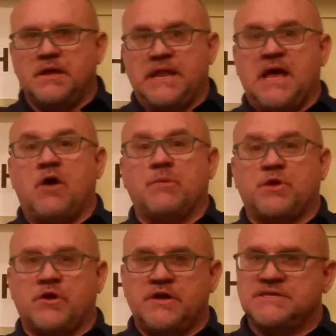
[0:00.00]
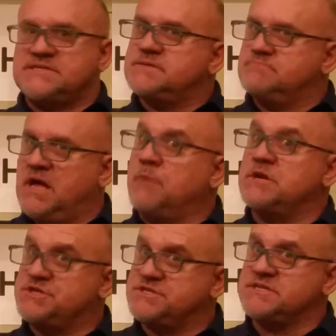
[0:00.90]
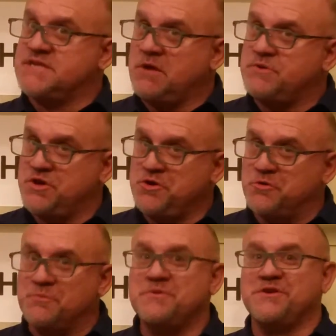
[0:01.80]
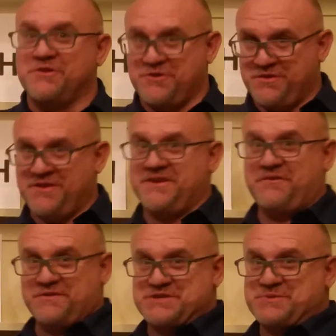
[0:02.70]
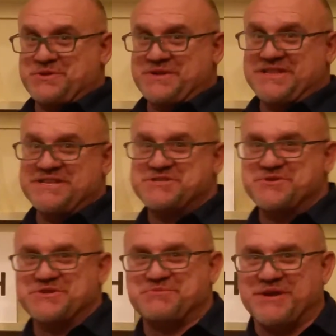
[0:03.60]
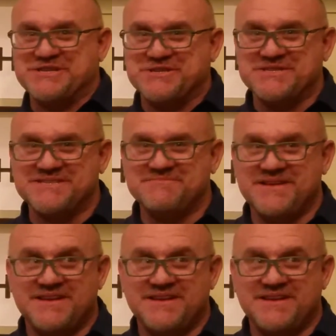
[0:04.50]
Now I'm curious, how much has this helped you to learn the difference between these two expressions?